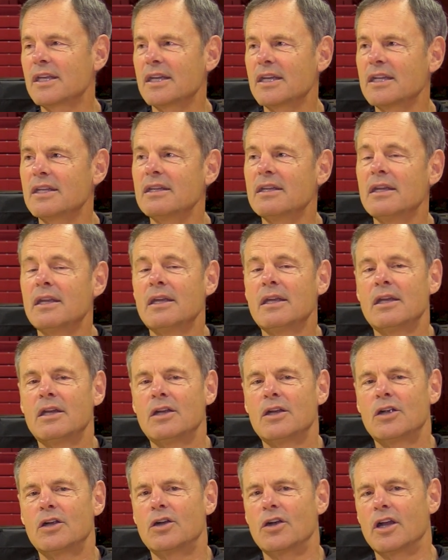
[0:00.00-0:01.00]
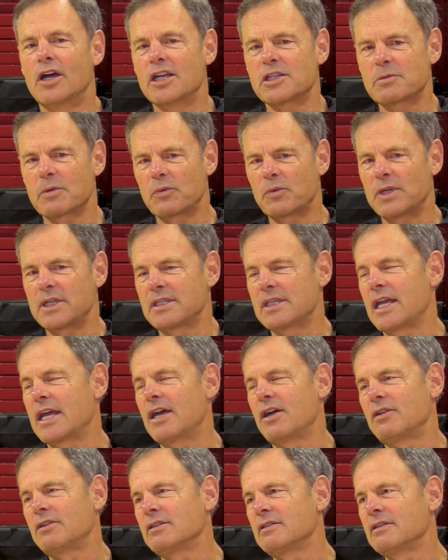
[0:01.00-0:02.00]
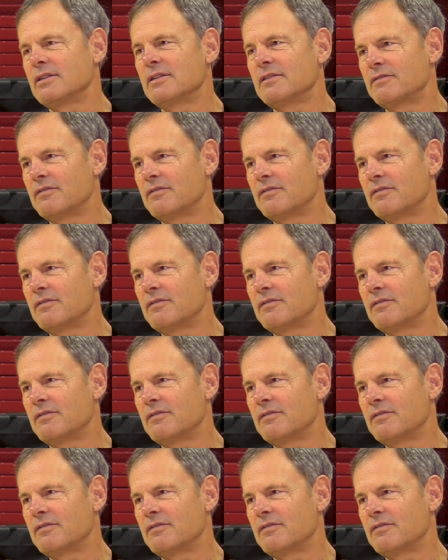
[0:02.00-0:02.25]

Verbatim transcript: And her husband went down,